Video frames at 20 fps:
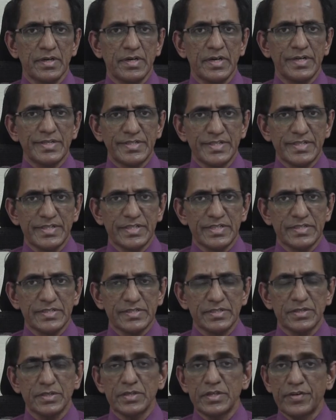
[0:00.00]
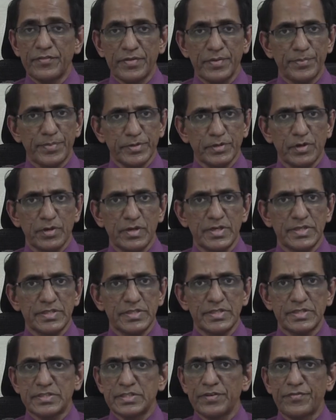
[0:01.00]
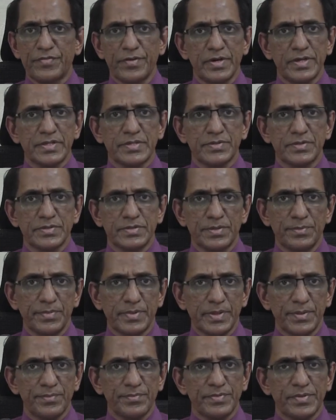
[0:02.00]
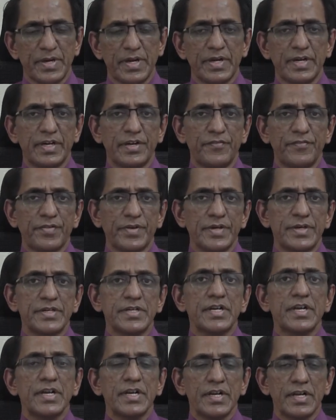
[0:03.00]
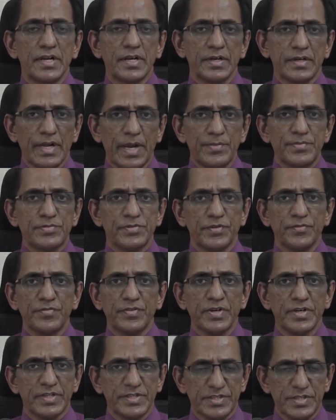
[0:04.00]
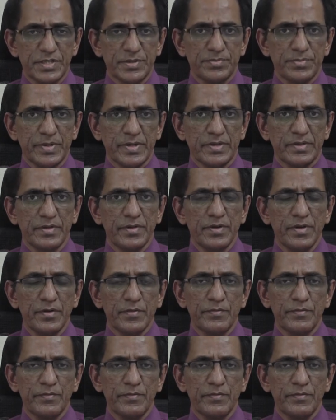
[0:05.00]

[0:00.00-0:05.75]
entities, different pathologies, different symptoms and different types of treatment.